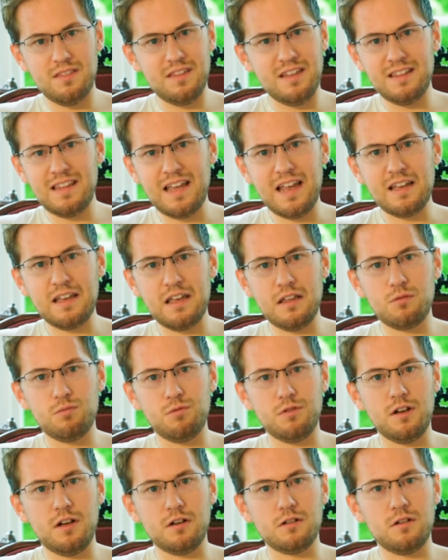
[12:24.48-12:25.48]
in that case,
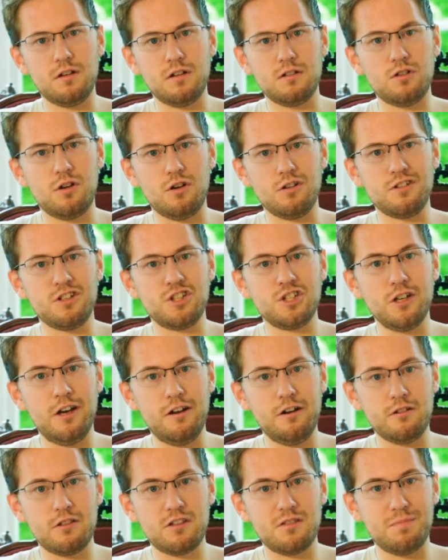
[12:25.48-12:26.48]
we're not going to talk
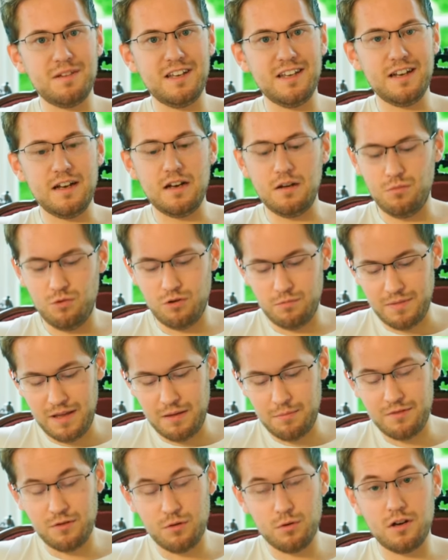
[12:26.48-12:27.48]
shutter speed anymore.
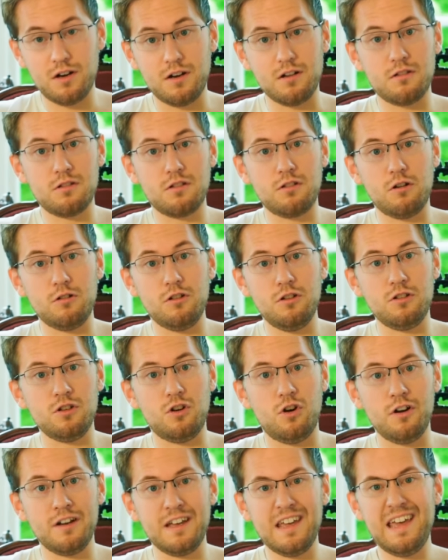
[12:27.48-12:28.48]
Maybe we're going to start to
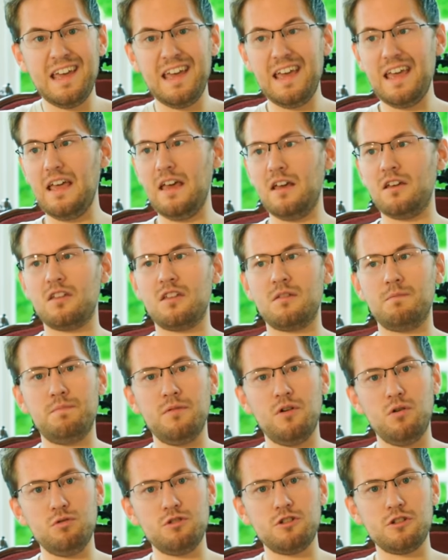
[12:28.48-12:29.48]
talk
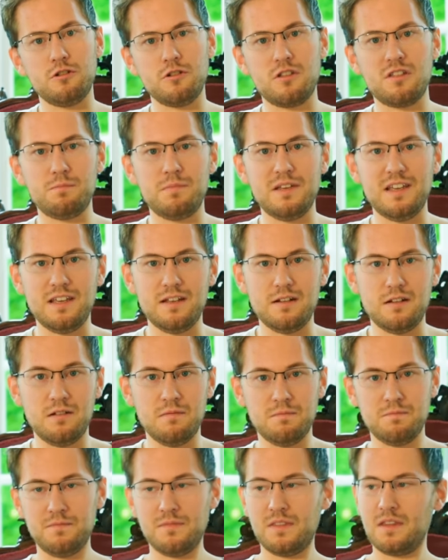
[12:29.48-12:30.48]
exposure speed.
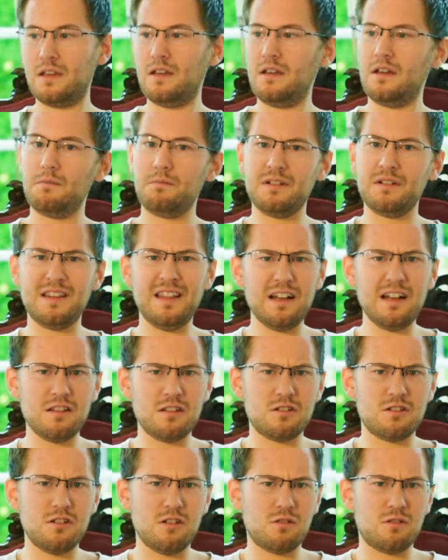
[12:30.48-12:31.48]
But
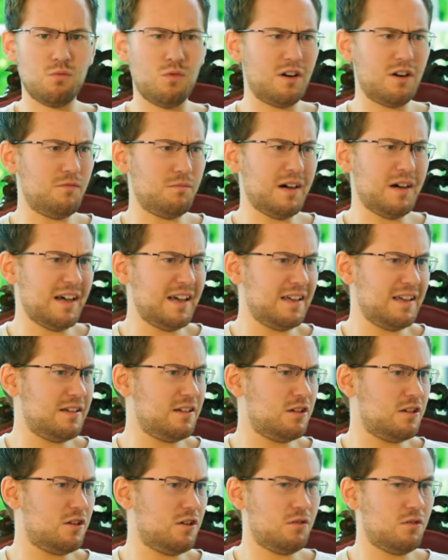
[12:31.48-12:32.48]
that's just one of my,
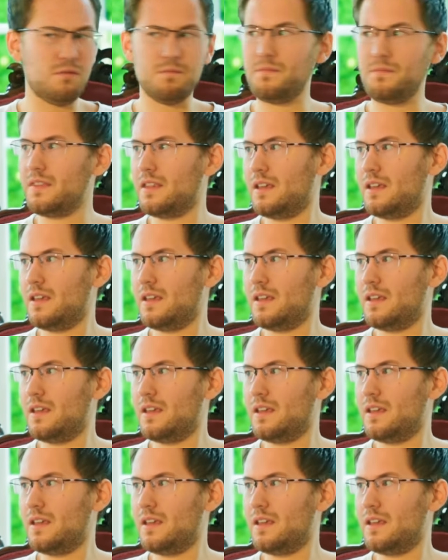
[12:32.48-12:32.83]
you know,